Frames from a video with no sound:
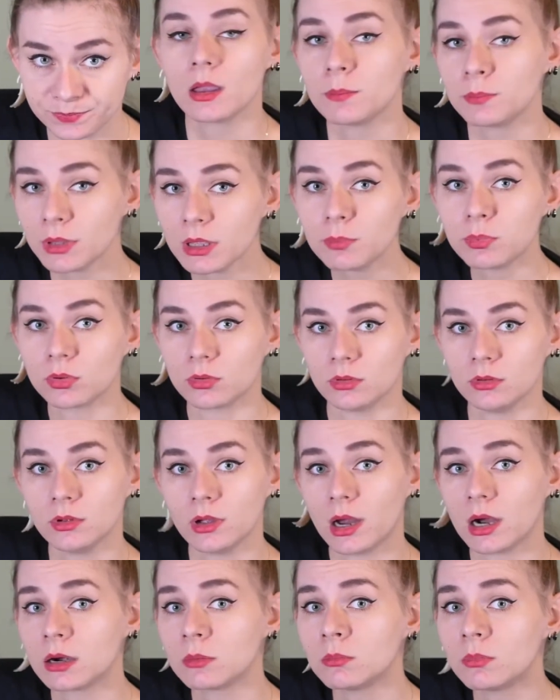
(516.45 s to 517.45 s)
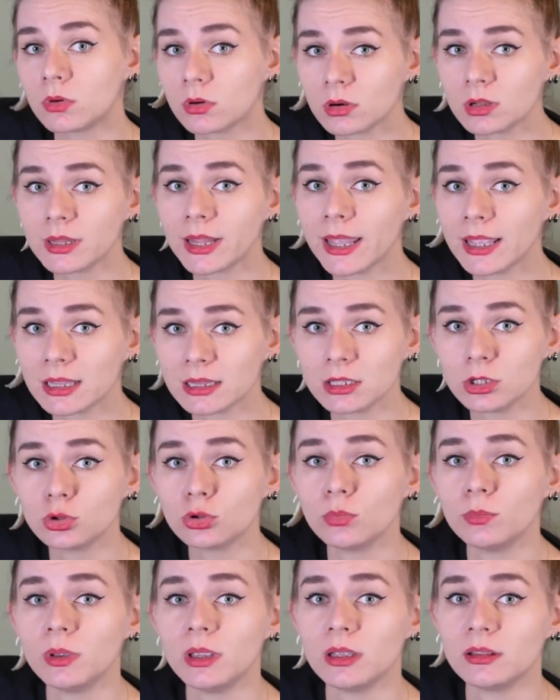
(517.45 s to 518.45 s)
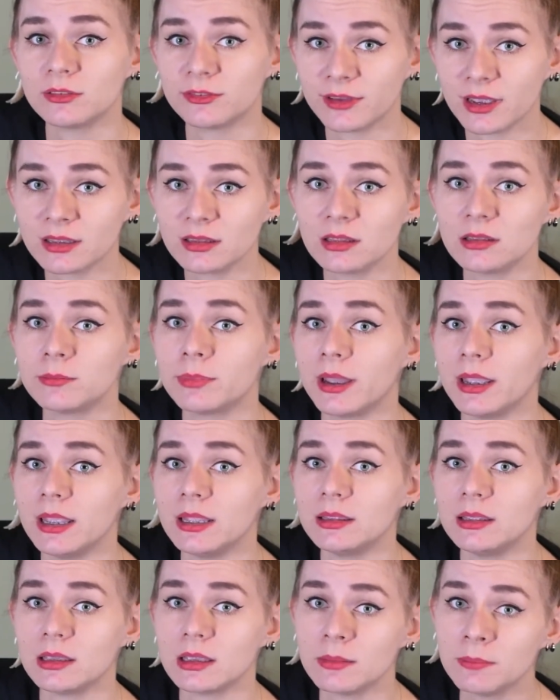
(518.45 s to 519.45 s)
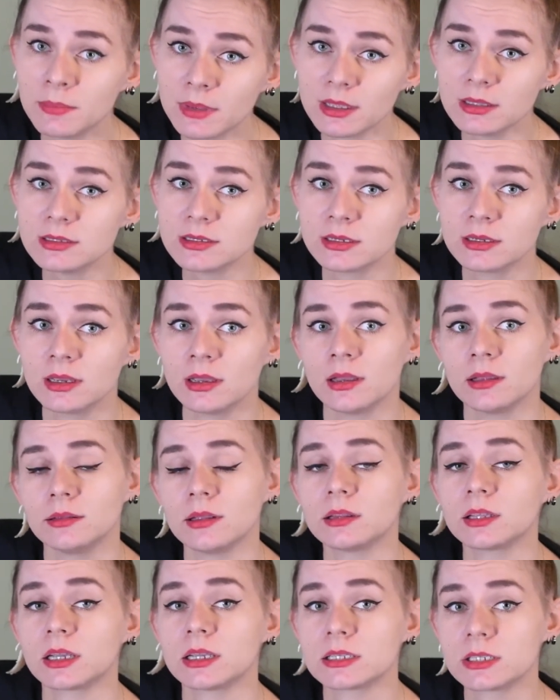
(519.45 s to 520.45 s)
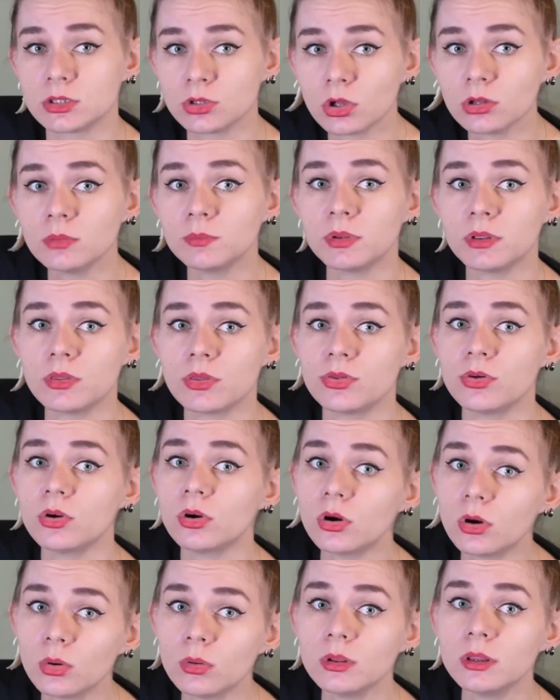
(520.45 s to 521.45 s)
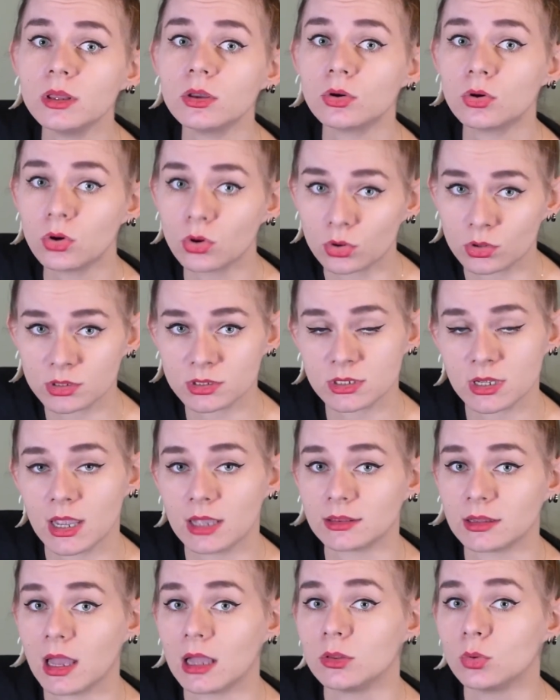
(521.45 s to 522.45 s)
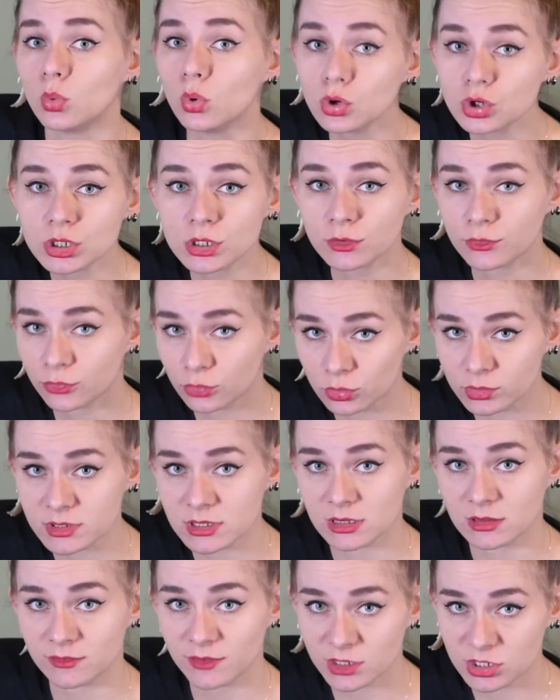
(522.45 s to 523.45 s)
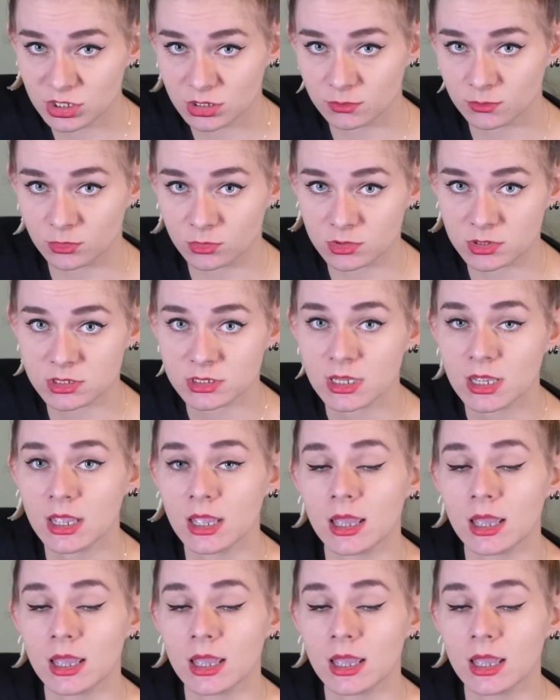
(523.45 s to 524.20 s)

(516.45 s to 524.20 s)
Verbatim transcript: People are more likely to be infected by eating meat that has not been thoroughly cooked and unwashed fruits and vegetables